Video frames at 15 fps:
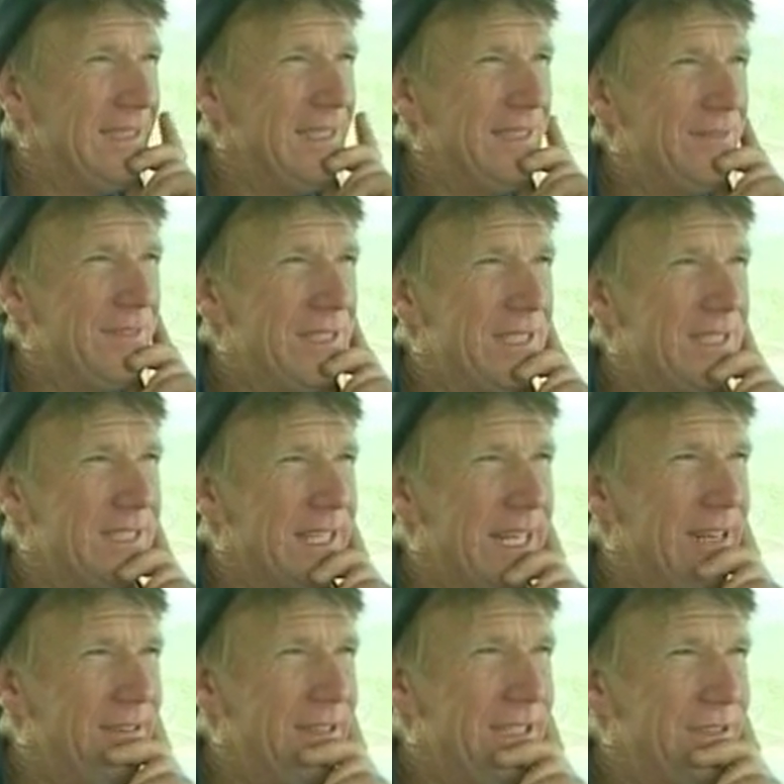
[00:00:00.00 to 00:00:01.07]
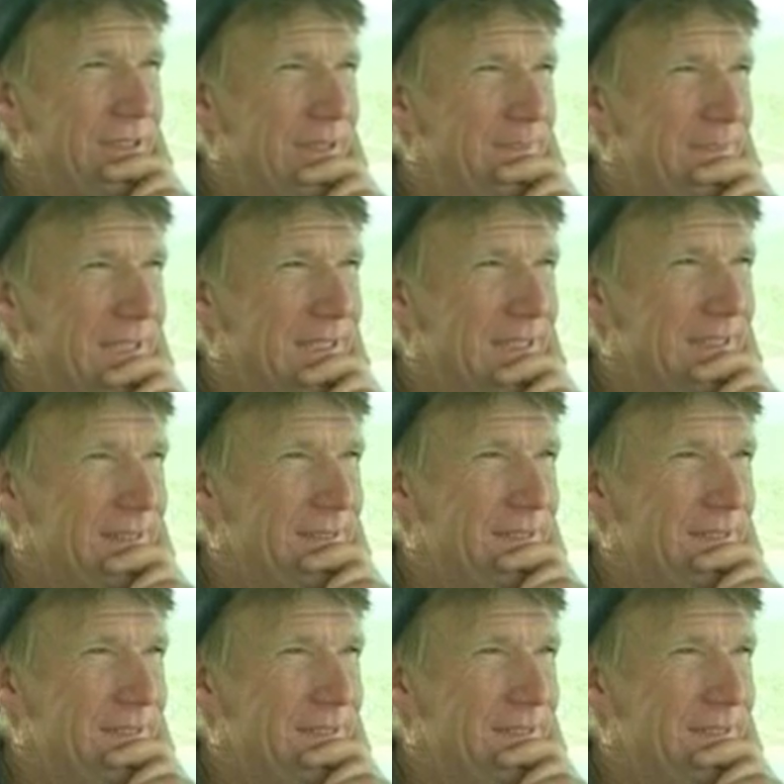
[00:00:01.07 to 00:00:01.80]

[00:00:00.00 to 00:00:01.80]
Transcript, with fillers: if it's a scary trip, you know,